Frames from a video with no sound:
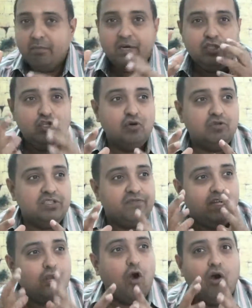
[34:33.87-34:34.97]
But Joseph,
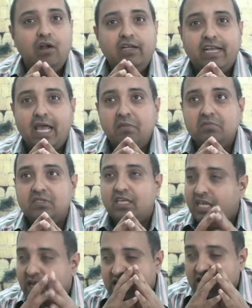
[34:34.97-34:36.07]
at all times,
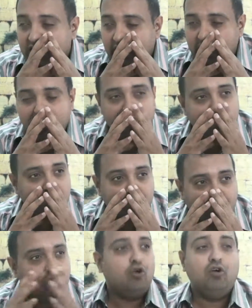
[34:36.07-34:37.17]
he
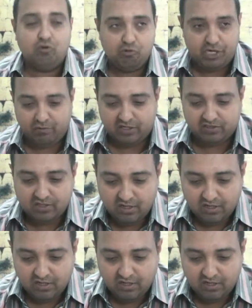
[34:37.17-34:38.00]
told who he was.